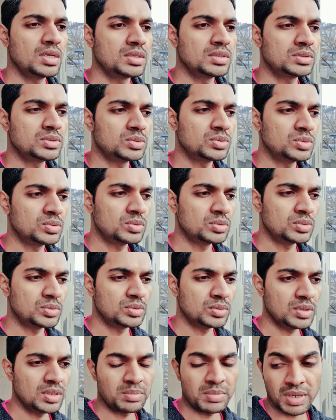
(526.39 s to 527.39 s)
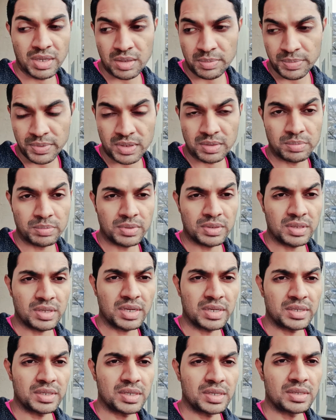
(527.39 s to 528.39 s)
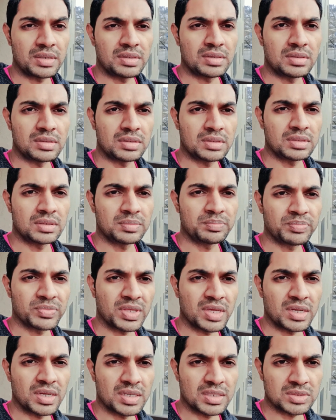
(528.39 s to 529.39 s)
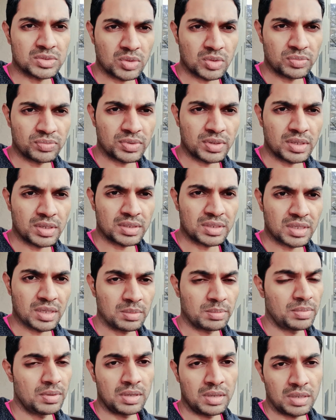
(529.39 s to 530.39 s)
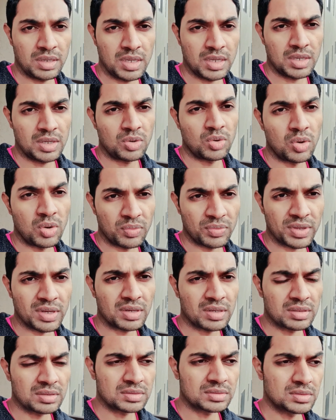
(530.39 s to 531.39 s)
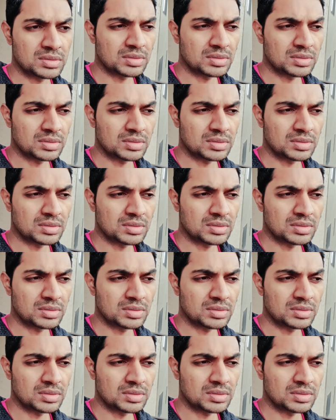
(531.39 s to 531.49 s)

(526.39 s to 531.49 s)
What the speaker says: So in my apartment I did get a sofa, table, oven.